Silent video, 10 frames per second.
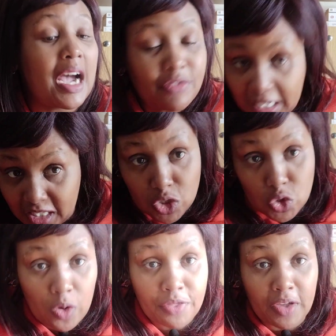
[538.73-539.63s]
After this
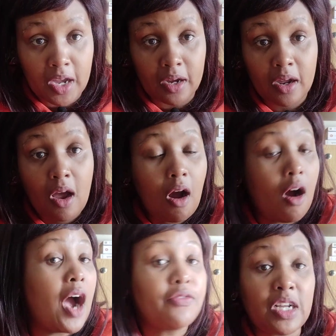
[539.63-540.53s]
whole thing,
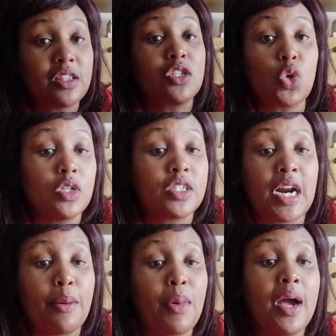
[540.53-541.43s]
after this whole
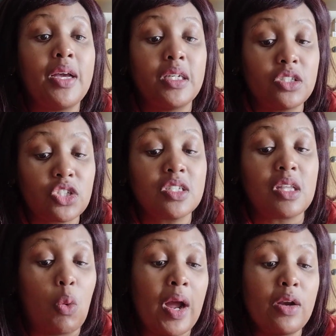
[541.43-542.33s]
drama, she's
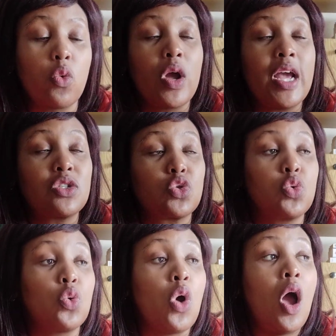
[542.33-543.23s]
the one who has
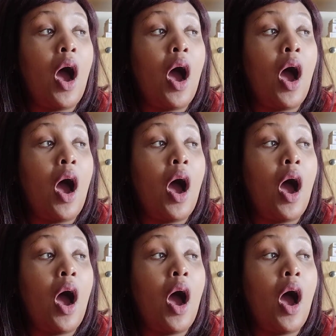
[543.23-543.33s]
to